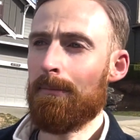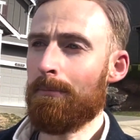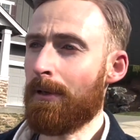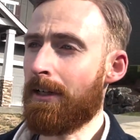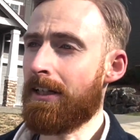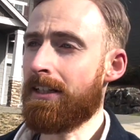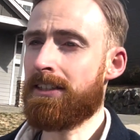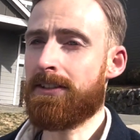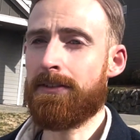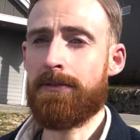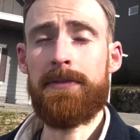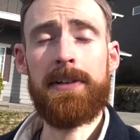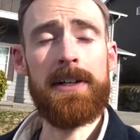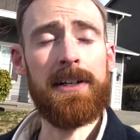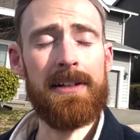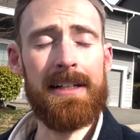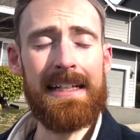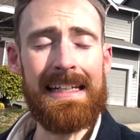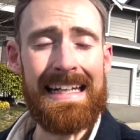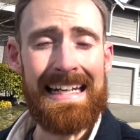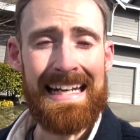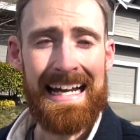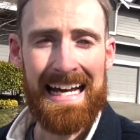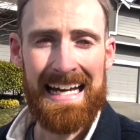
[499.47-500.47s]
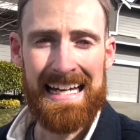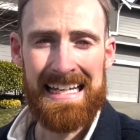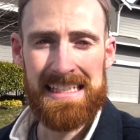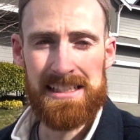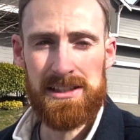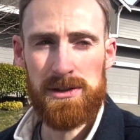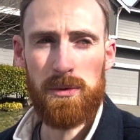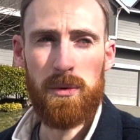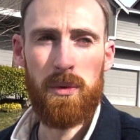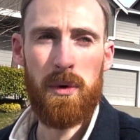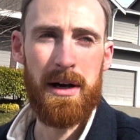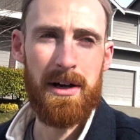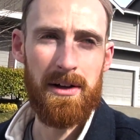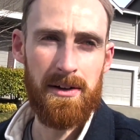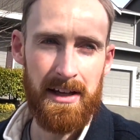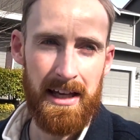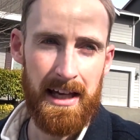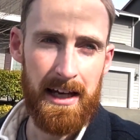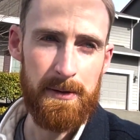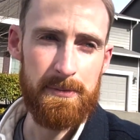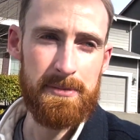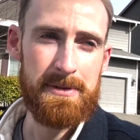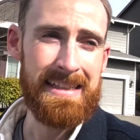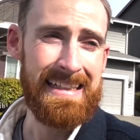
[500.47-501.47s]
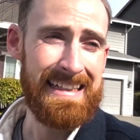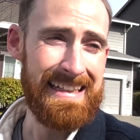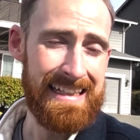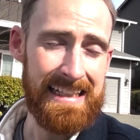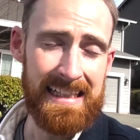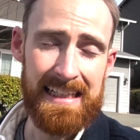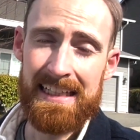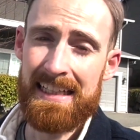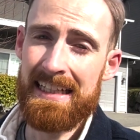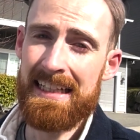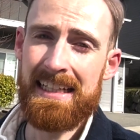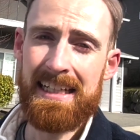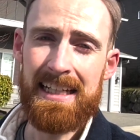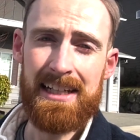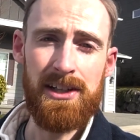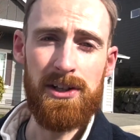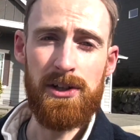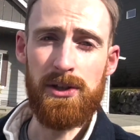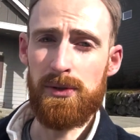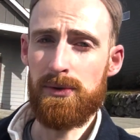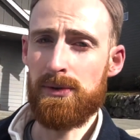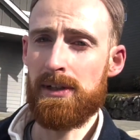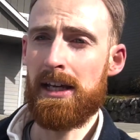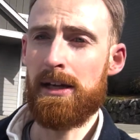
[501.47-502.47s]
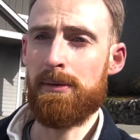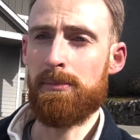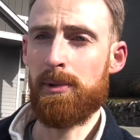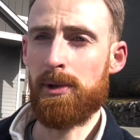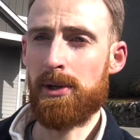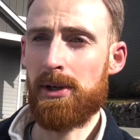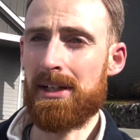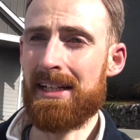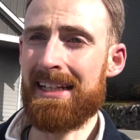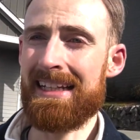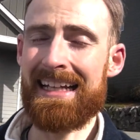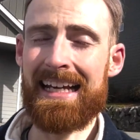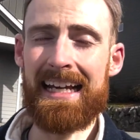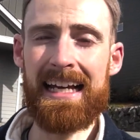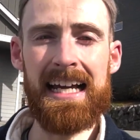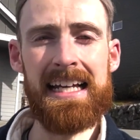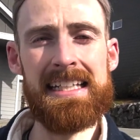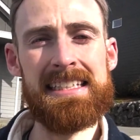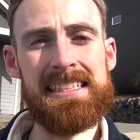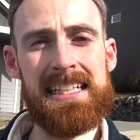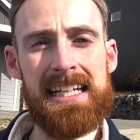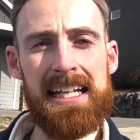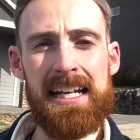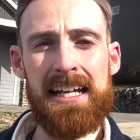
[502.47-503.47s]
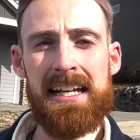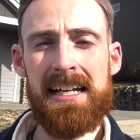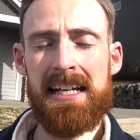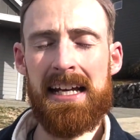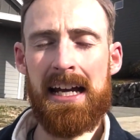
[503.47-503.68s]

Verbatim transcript: but it's a very nice, well-kept and clean and new neighborhood, and like I said,